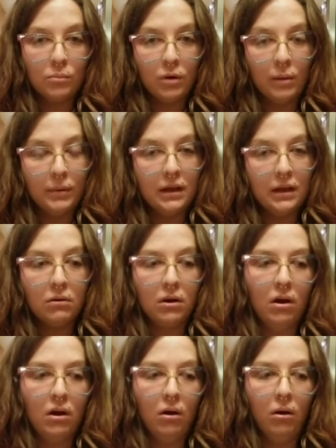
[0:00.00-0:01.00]
rubbing
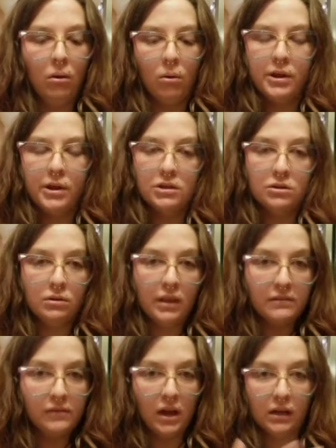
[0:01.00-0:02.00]
alcohol, or you could do
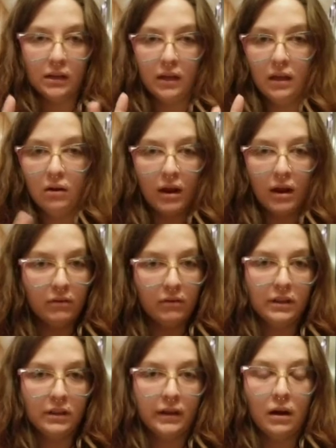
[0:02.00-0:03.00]
like vodka or
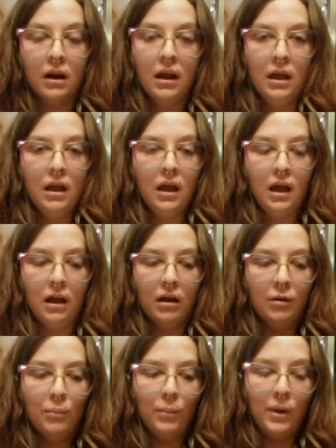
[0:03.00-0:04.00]
Everclear.
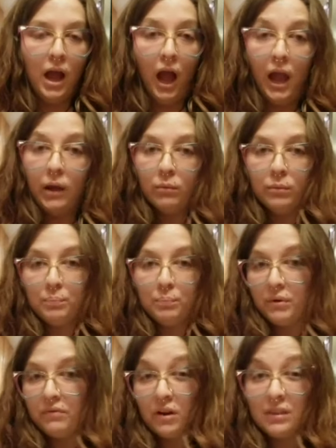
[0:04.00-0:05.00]
I
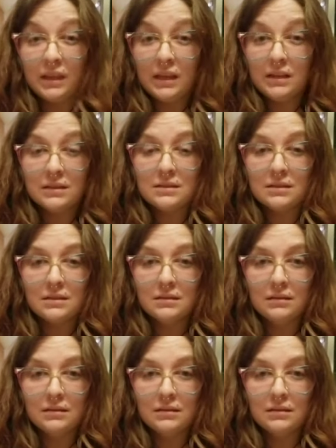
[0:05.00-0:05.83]
prefer things